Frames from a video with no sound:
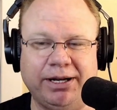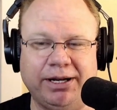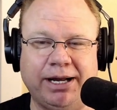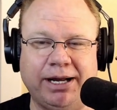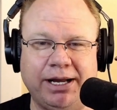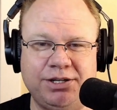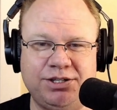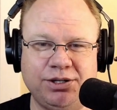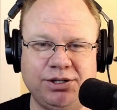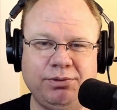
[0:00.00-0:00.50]
I
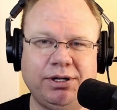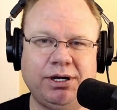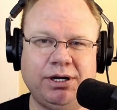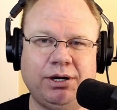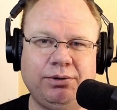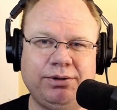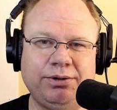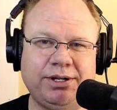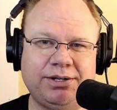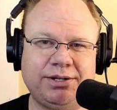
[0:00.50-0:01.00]
do know
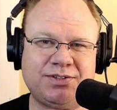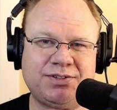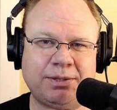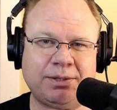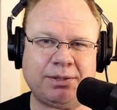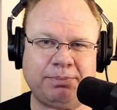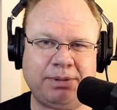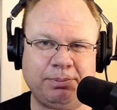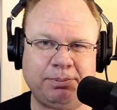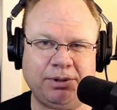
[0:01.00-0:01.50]
that some
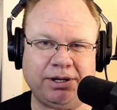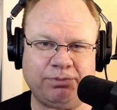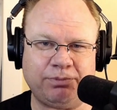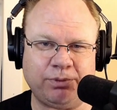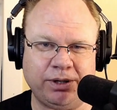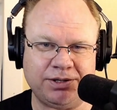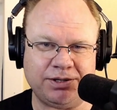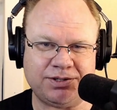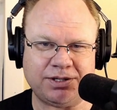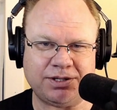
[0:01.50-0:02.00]
people have written
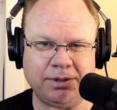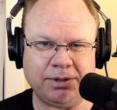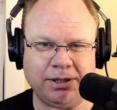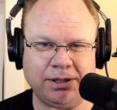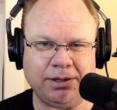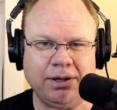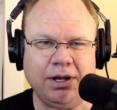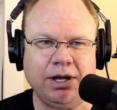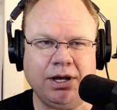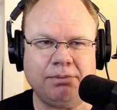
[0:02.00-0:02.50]
some uh,
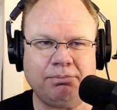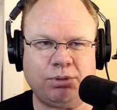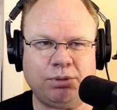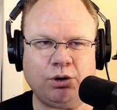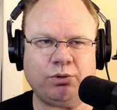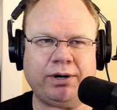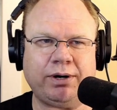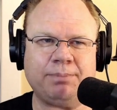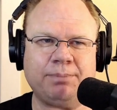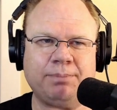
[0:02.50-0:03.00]

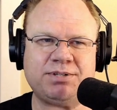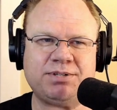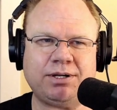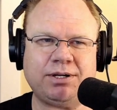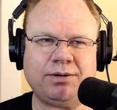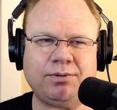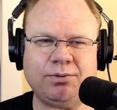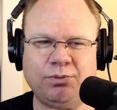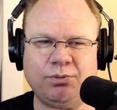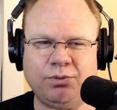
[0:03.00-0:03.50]
programs, and
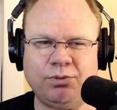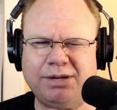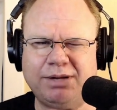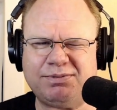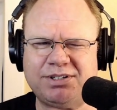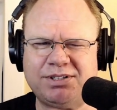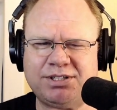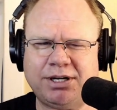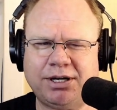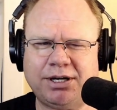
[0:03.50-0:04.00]
we'll have to
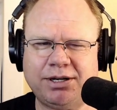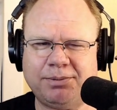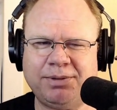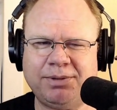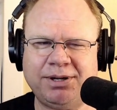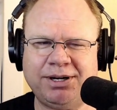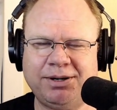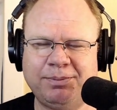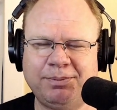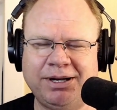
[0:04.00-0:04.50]
talk a
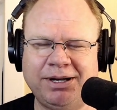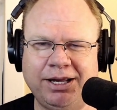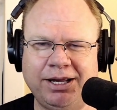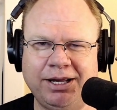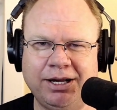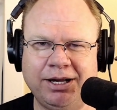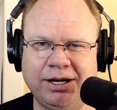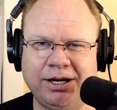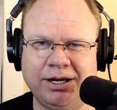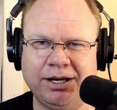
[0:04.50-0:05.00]
minute about A
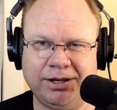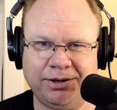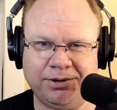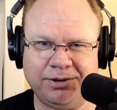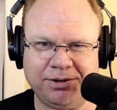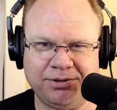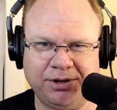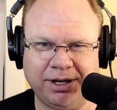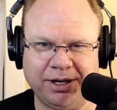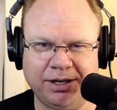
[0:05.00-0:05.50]
I here in
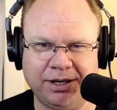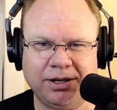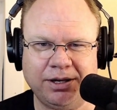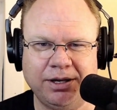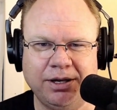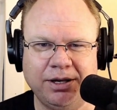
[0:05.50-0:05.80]
a second,